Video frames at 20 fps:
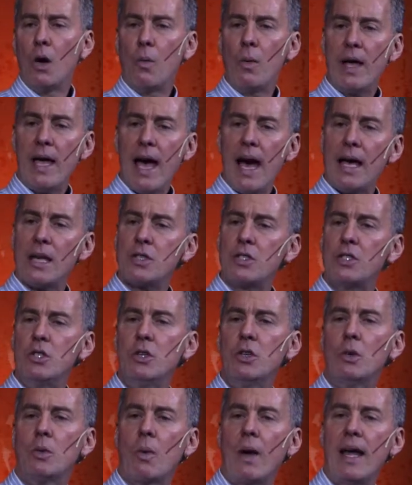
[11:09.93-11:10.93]
We asked
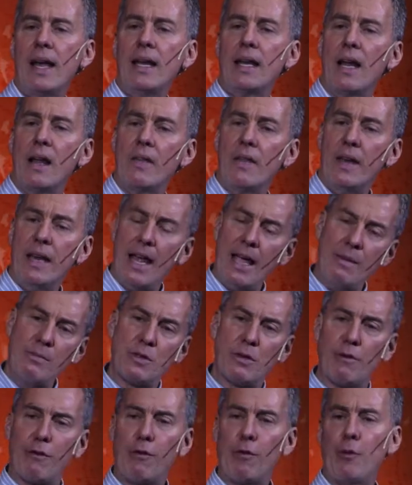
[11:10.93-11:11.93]
you to write down the
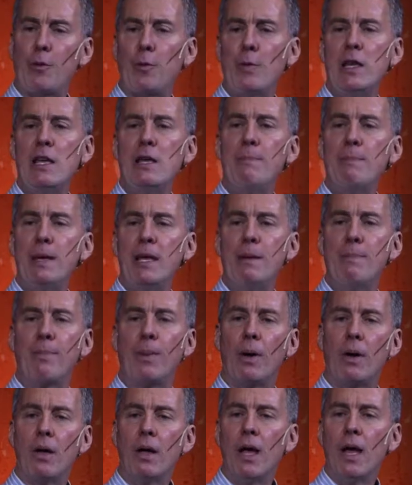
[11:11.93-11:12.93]
names of 3
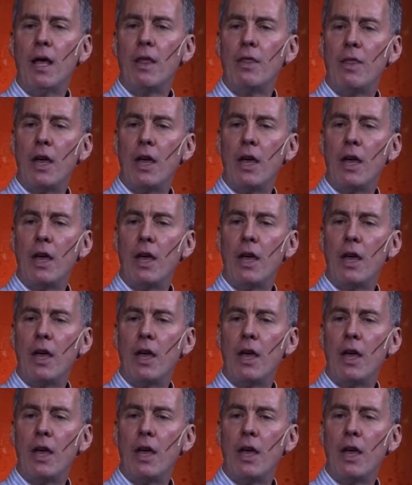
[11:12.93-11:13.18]
people